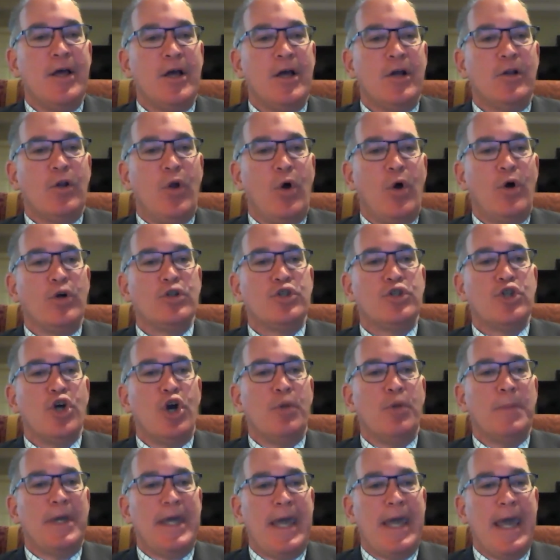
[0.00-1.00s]

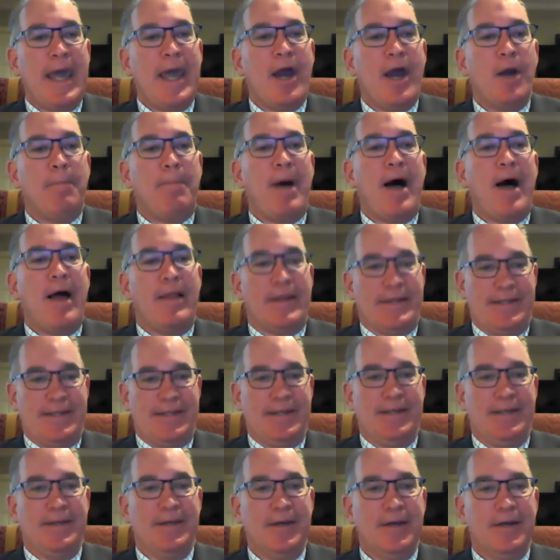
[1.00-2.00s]
long-term care policy,
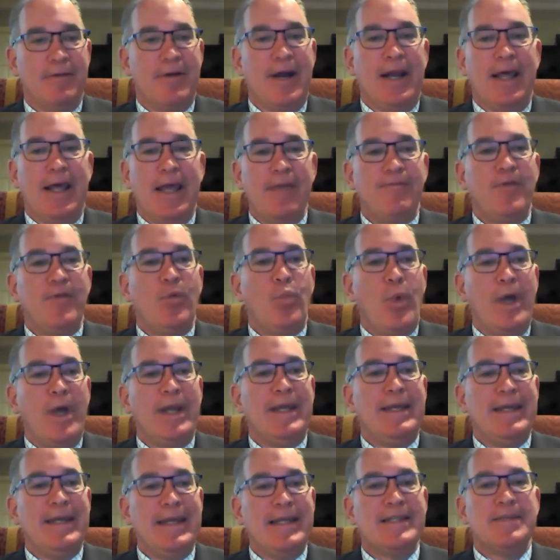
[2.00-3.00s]
right? If and when
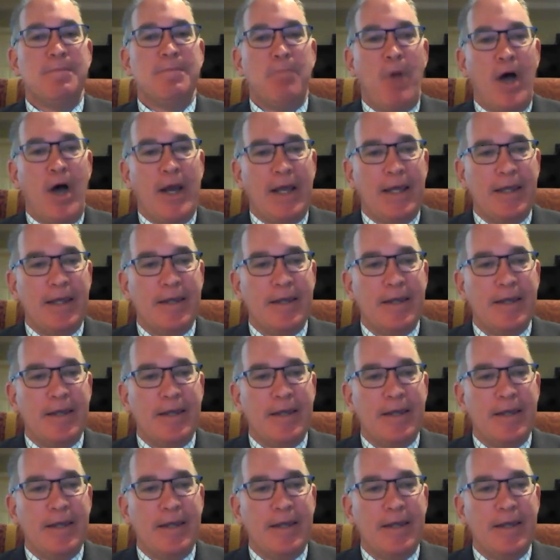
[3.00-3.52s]
he needs money